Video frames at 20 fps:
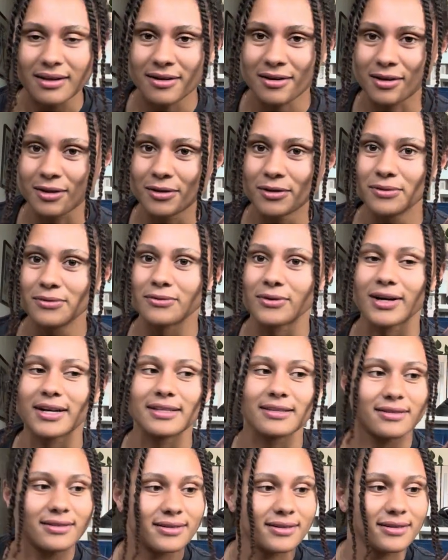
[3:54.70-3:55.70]
Klune
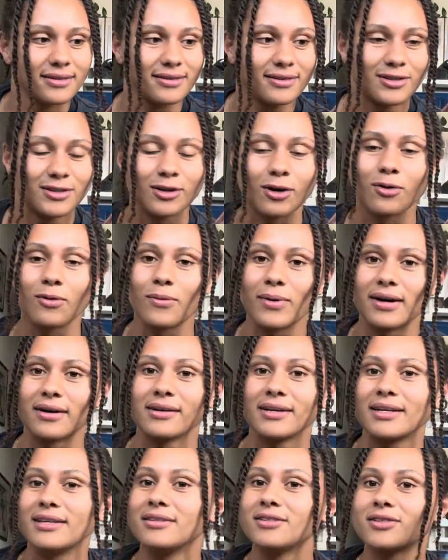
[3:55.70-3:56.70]
writes so well.
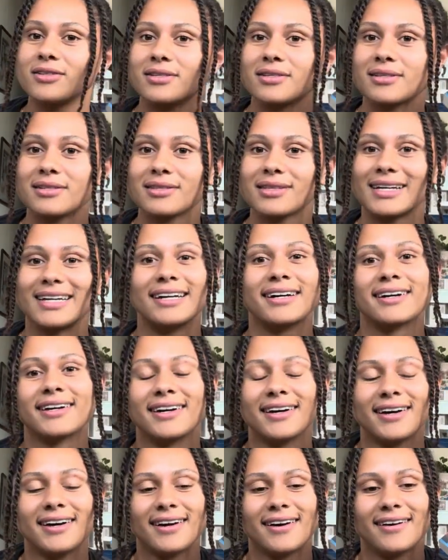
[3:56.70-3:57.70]
He's just this like
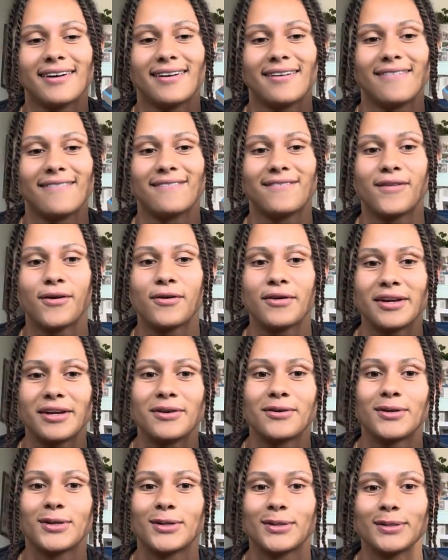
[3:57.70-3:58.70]

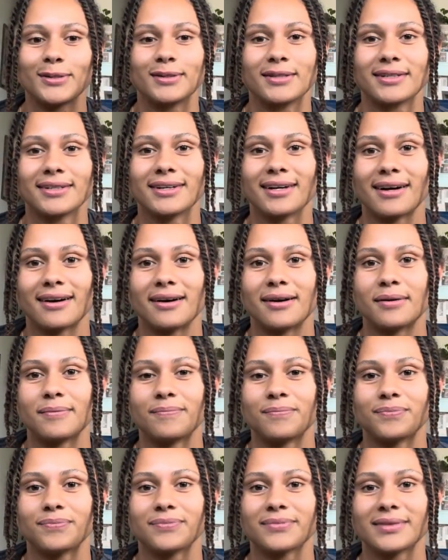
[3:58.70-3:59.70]
40-year-old
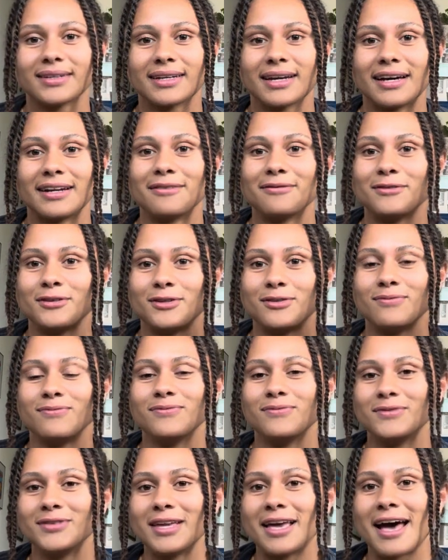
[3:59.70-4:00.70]
kind of
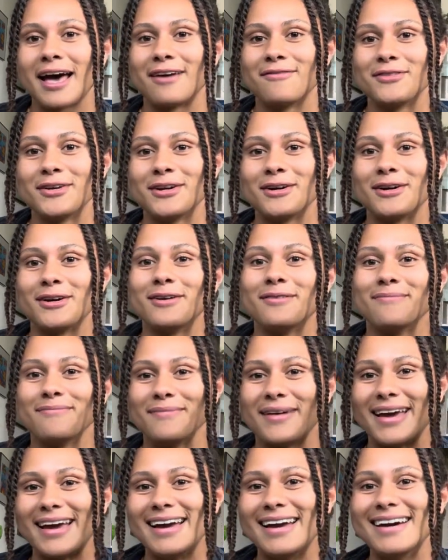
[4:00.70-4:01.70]
heavier
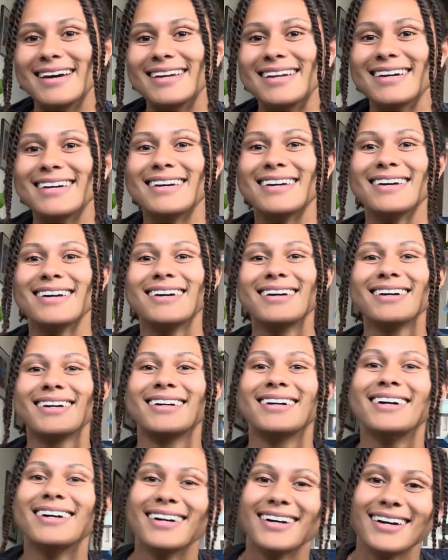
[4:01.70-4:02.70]
man
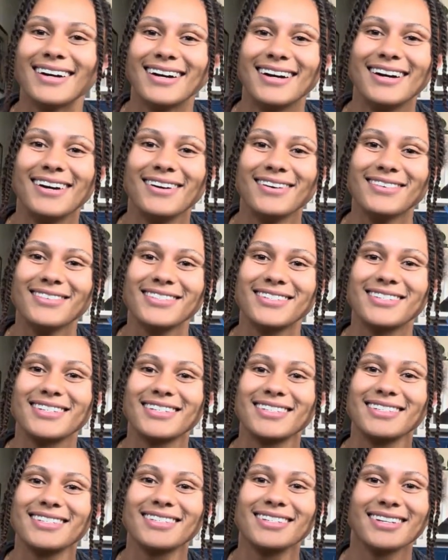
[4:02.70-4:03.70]
who's
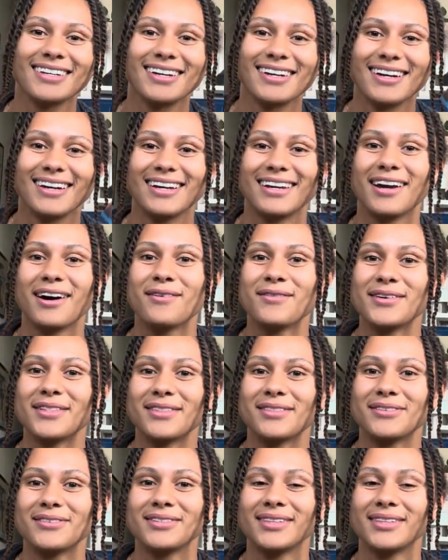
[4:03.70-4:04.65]
just going through